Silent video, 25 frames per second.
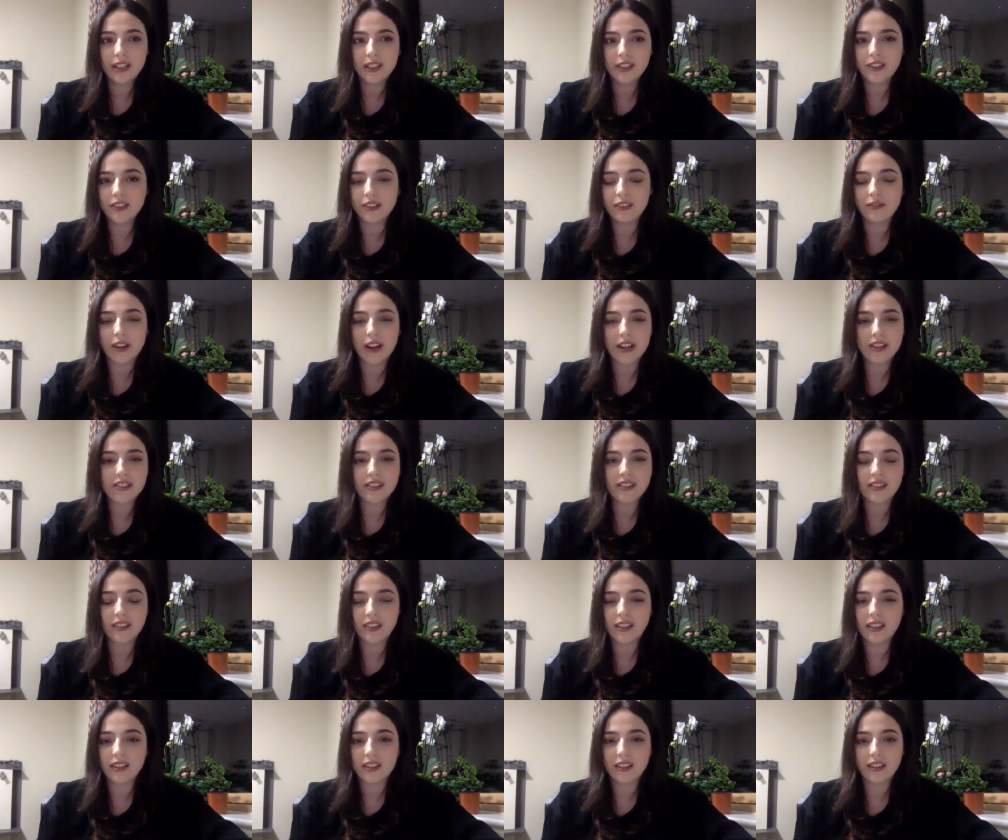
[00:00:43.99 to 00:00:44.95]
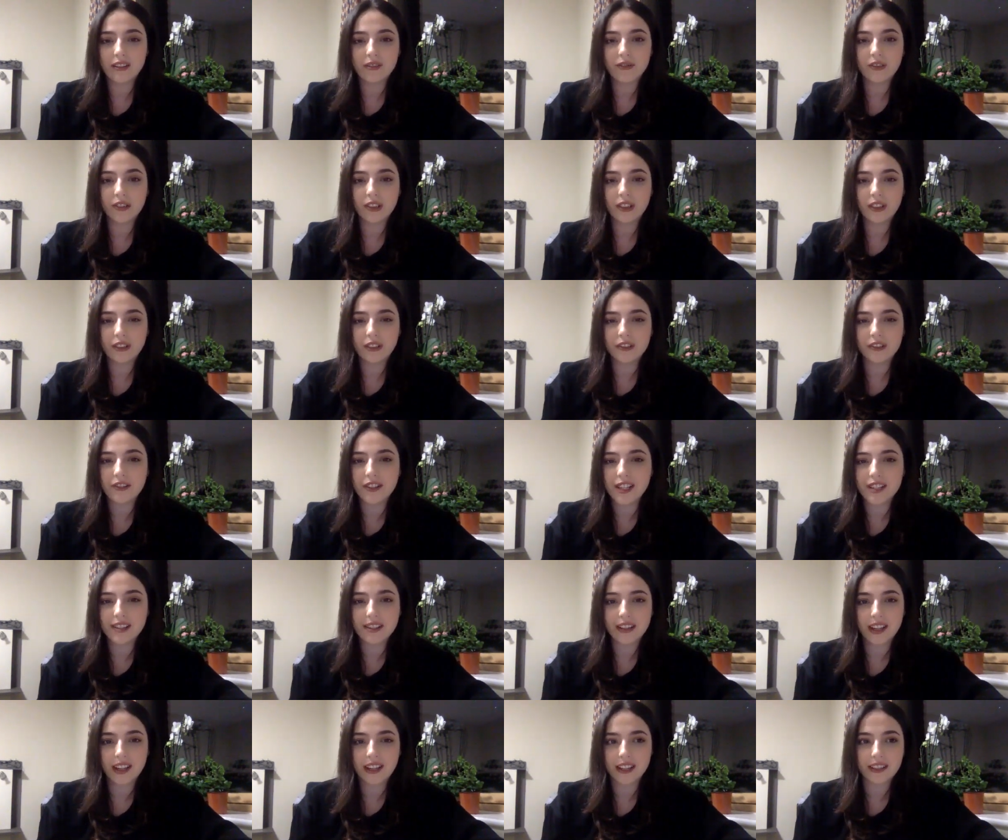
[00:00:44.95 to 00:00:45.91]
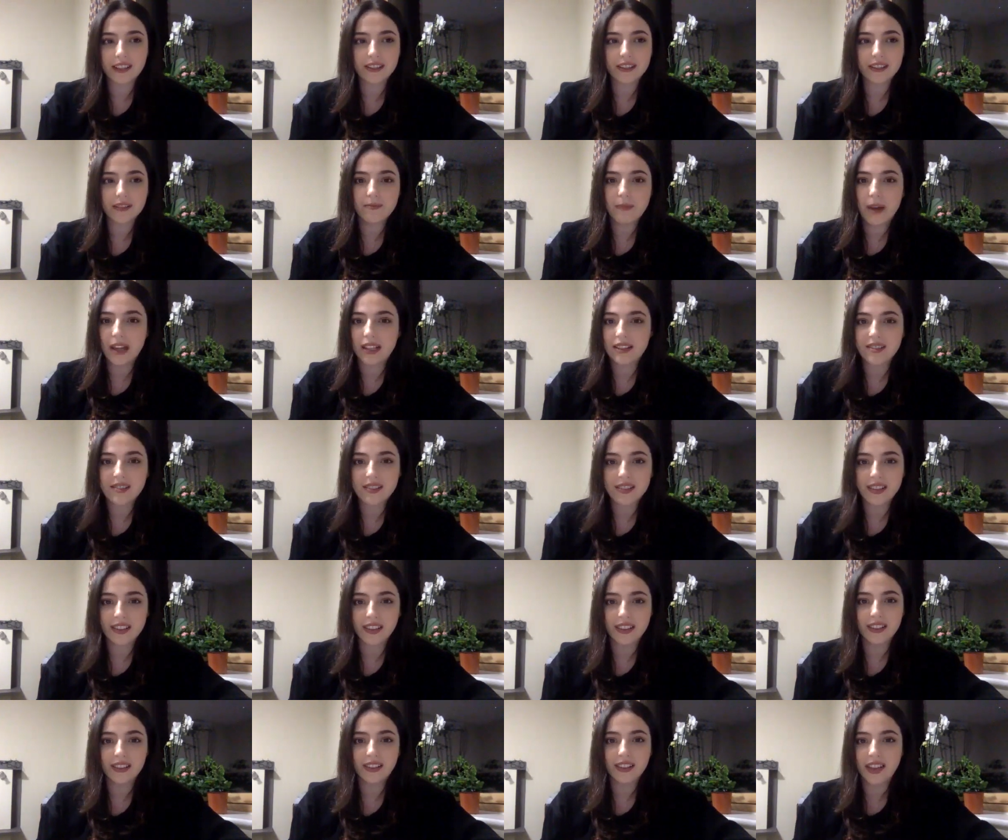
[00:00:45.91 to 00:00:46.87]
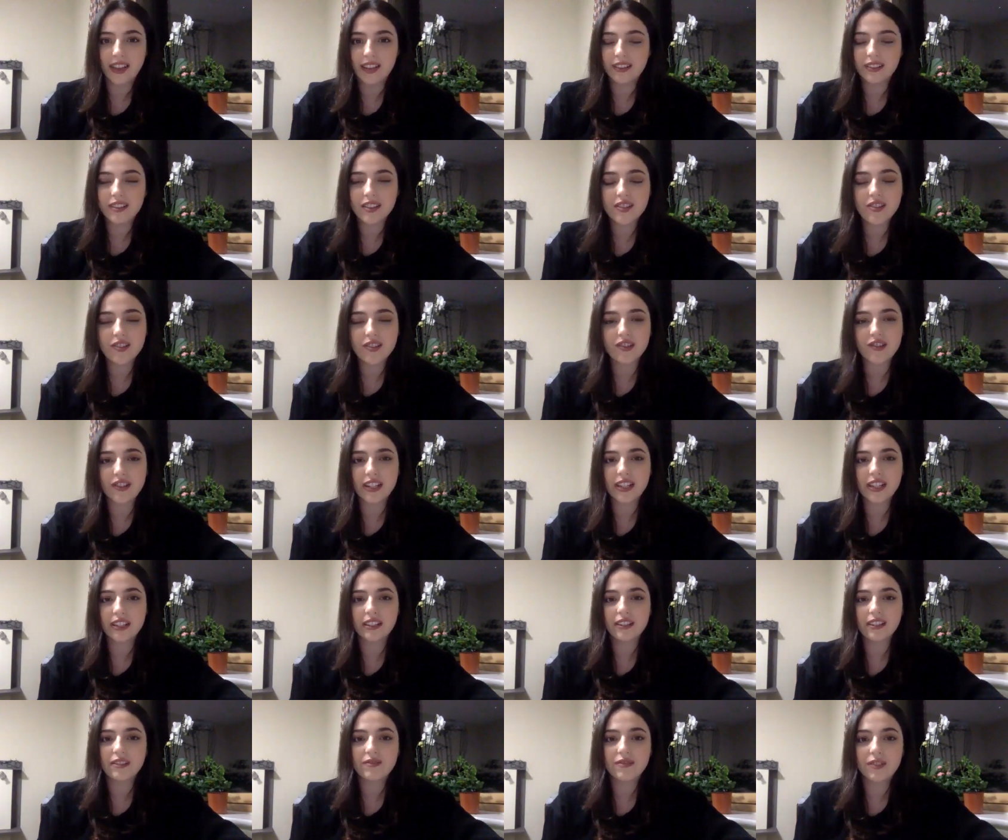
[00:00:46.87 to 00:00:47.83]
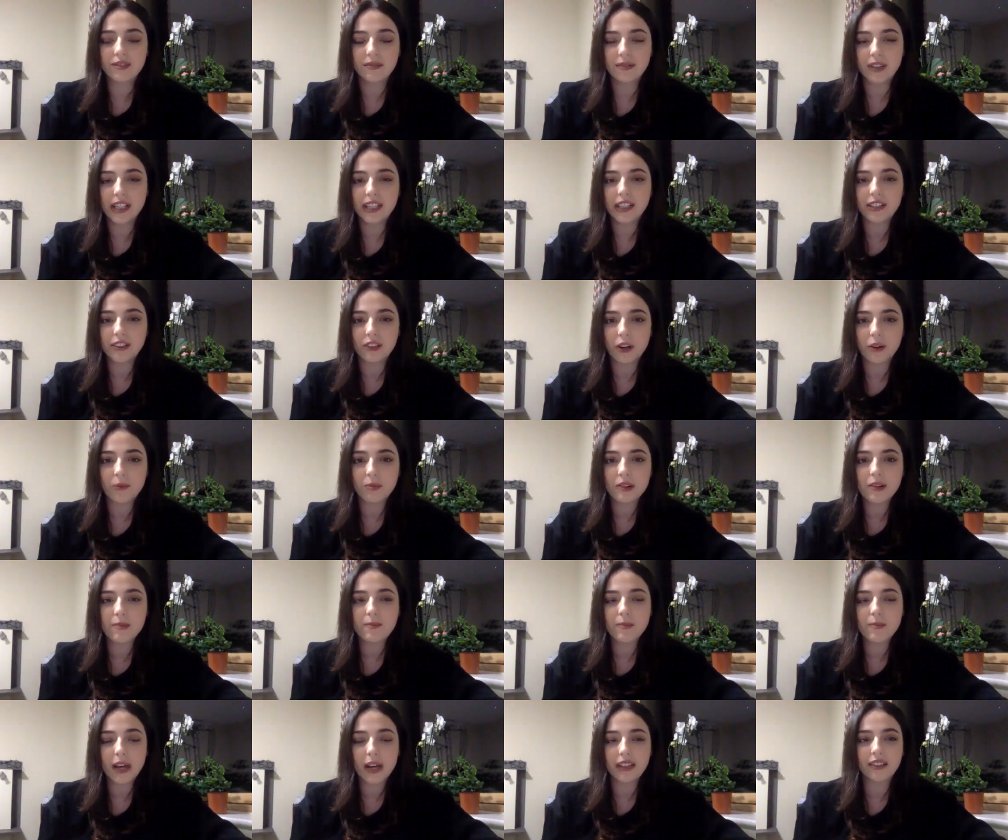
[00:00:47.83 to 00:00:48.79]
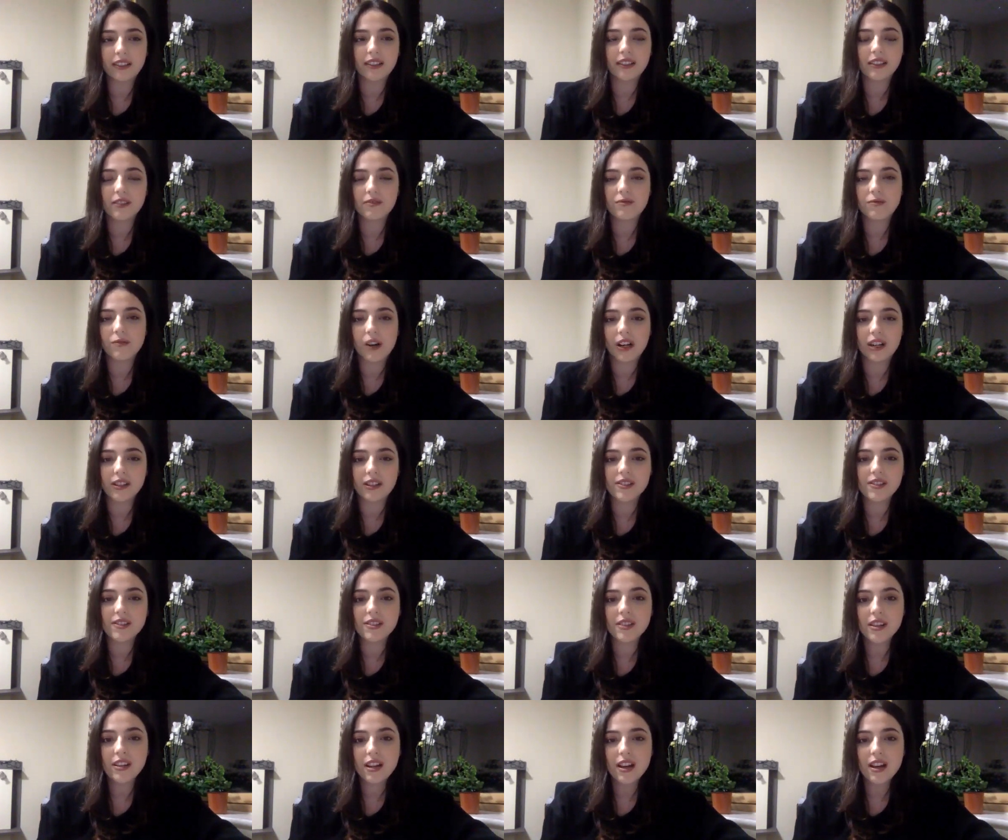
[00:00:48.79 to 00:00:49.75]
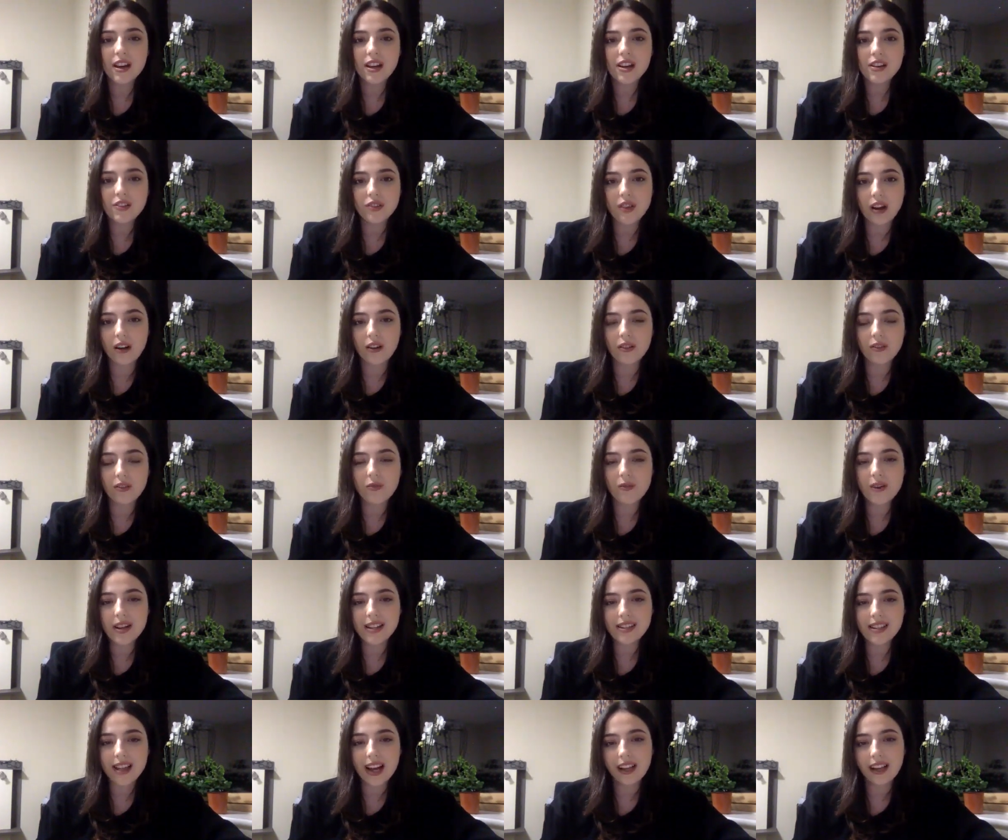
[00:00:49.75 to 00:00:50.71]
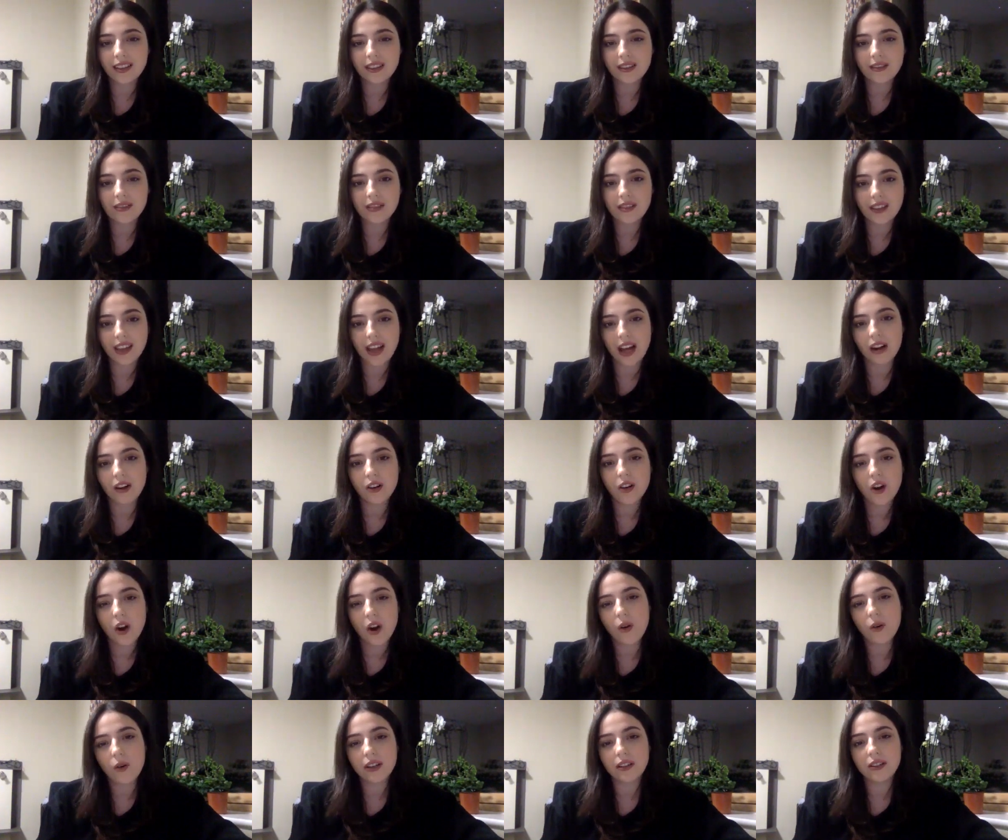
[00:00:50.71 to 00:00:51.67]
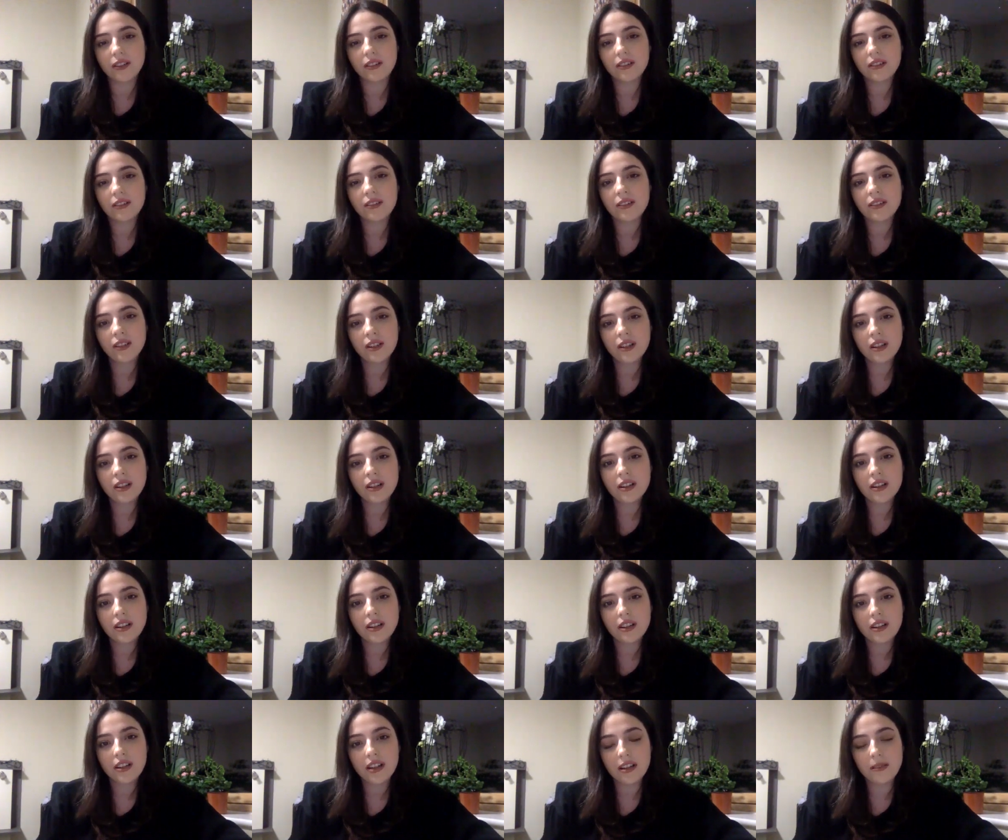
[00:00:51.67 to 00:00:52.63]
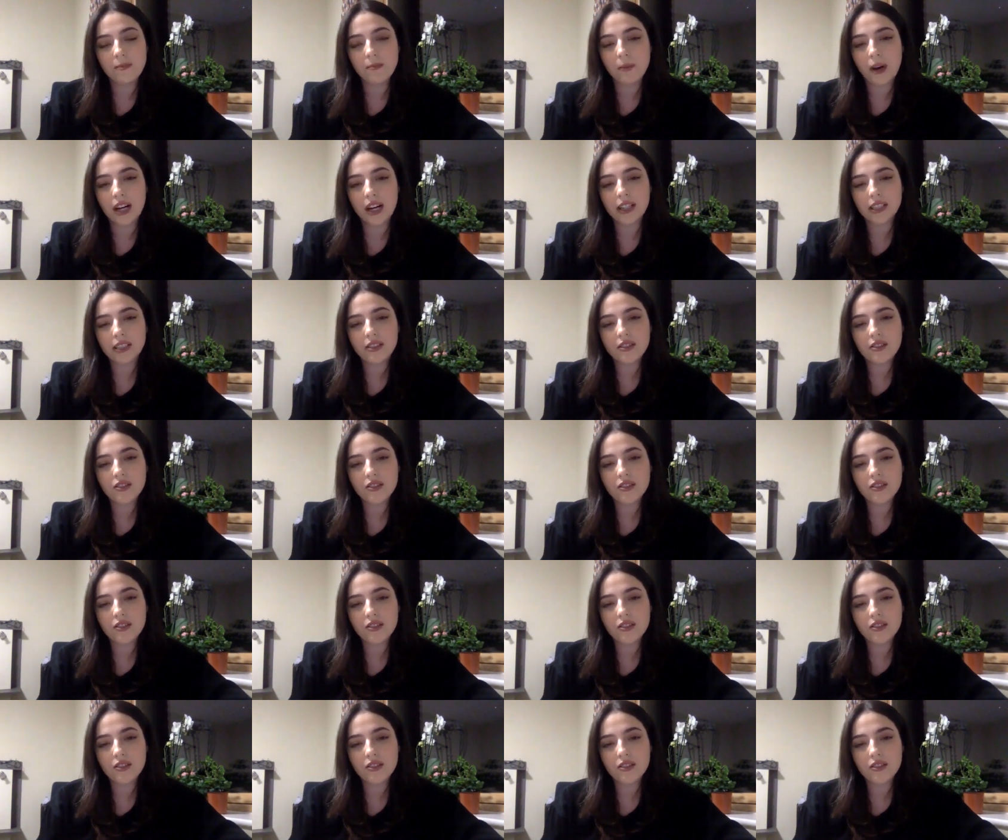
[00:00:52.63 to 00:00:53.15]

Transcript: university for degrees like medicine dentistry the really top competitive ones so i always had that goal in in mind.